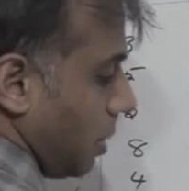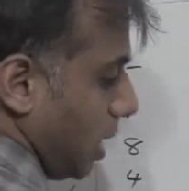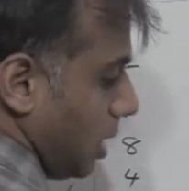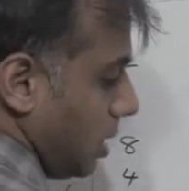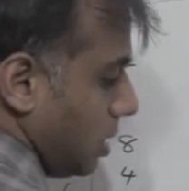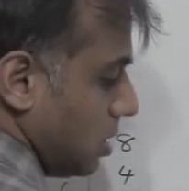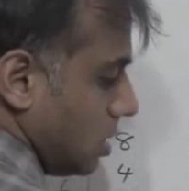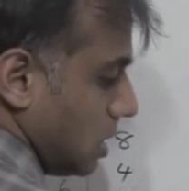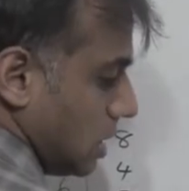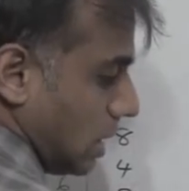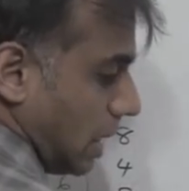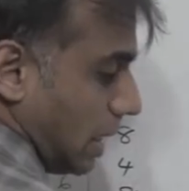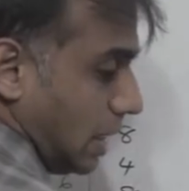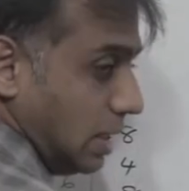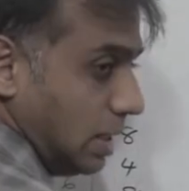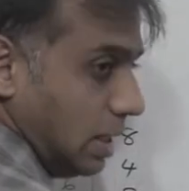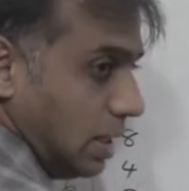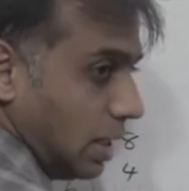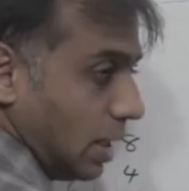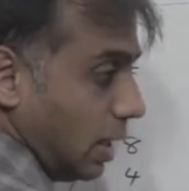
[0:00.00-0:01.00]
minus
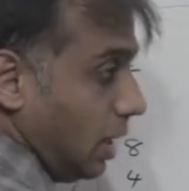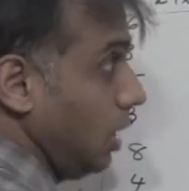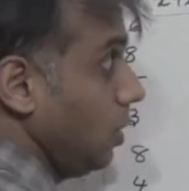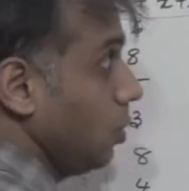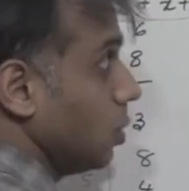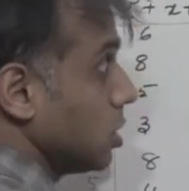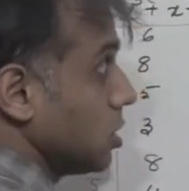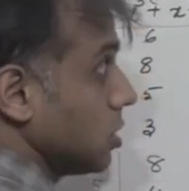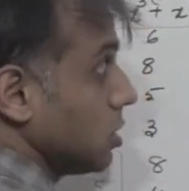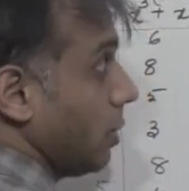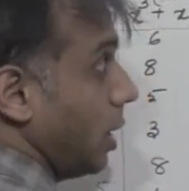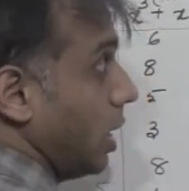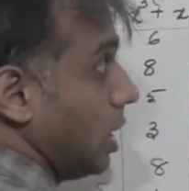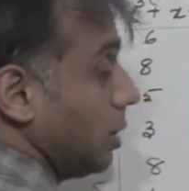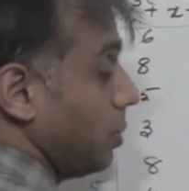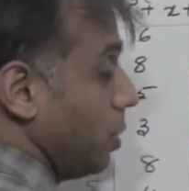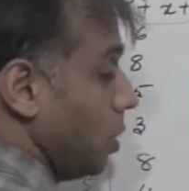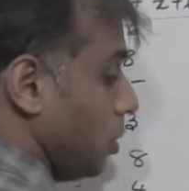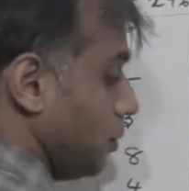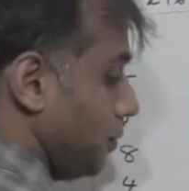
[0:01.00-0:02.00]
99 which is a
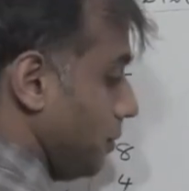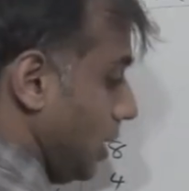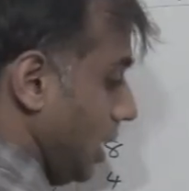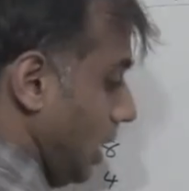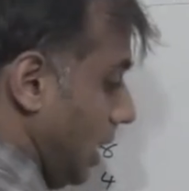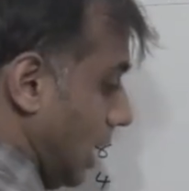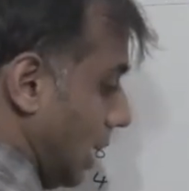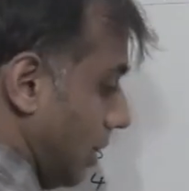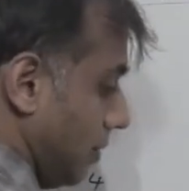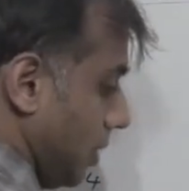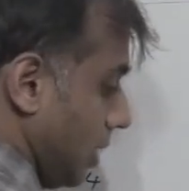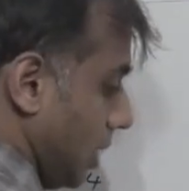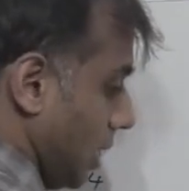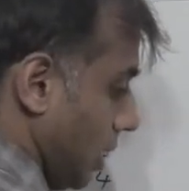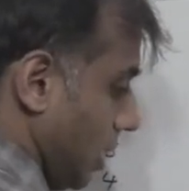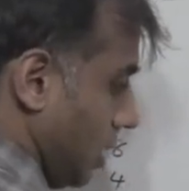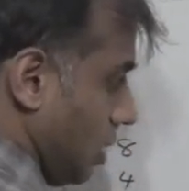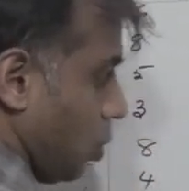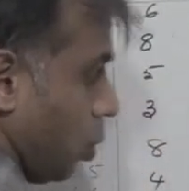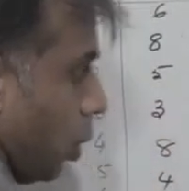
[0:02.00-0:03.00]
multiple of 11.
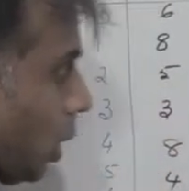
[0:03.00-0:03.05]
I get